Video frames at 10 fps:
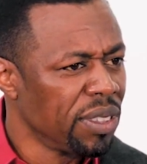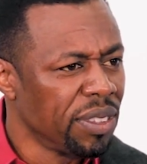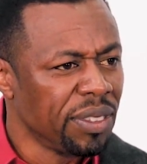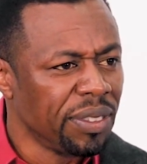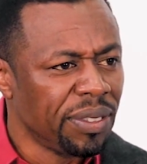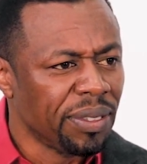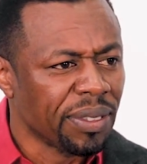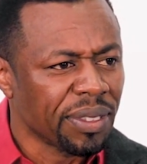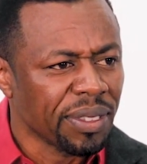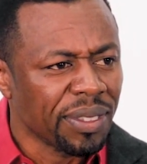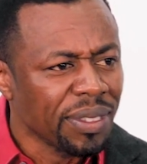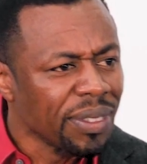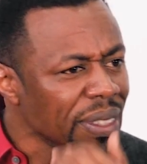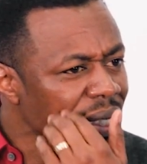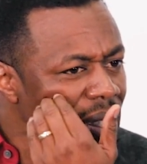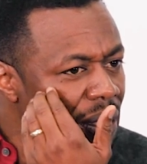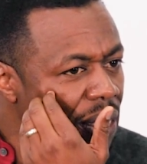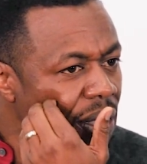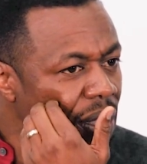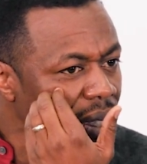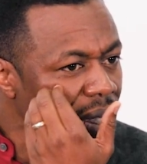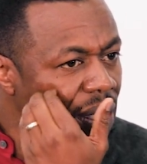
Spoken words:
No one is speaking in this clip.